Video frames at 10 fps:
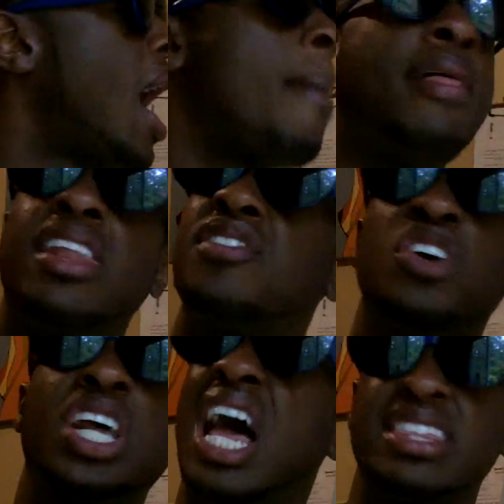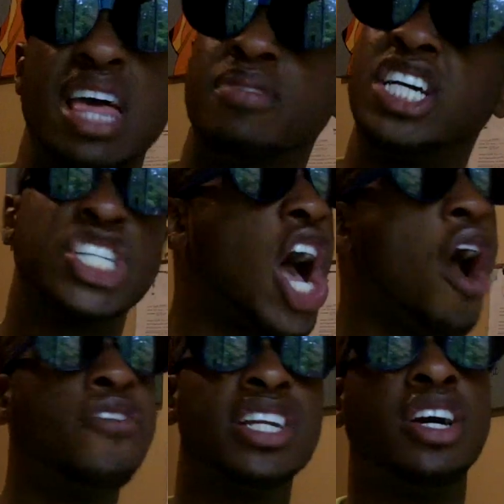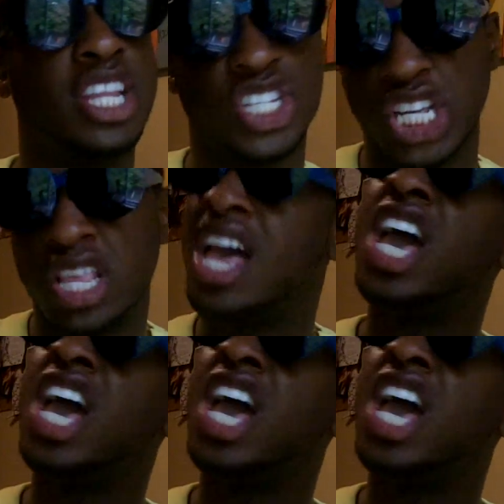I'm not even going to clock that because y'all already know that y'all